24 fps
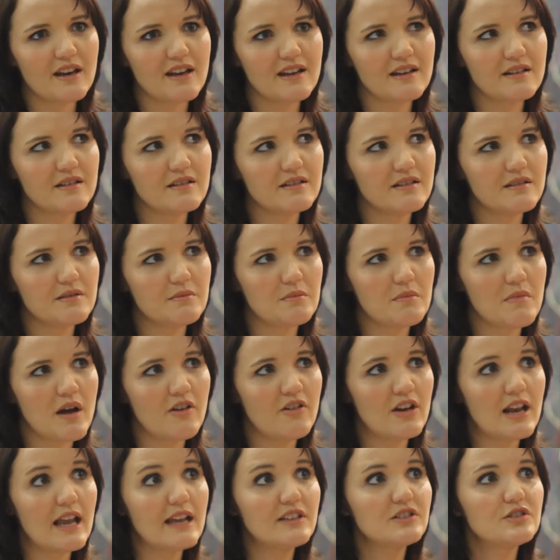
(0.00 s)
And my
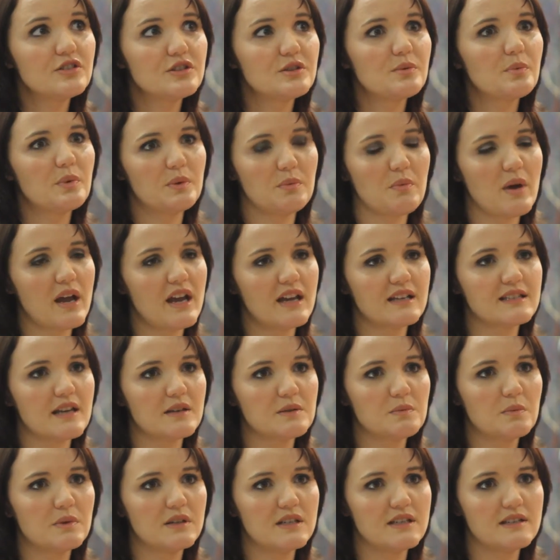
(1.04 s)
relationship with my
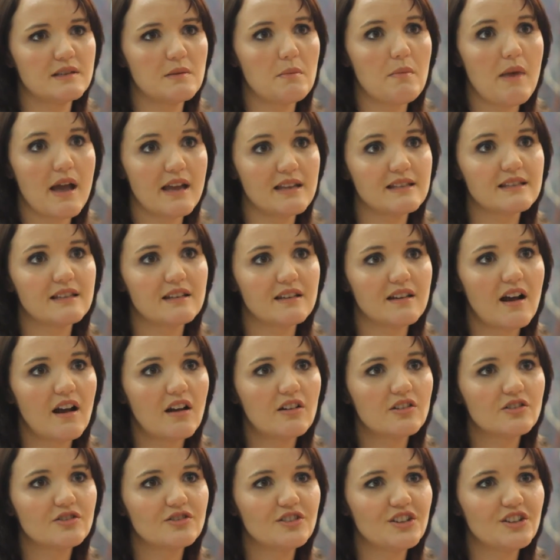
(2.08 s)
ex-husband is amazing now.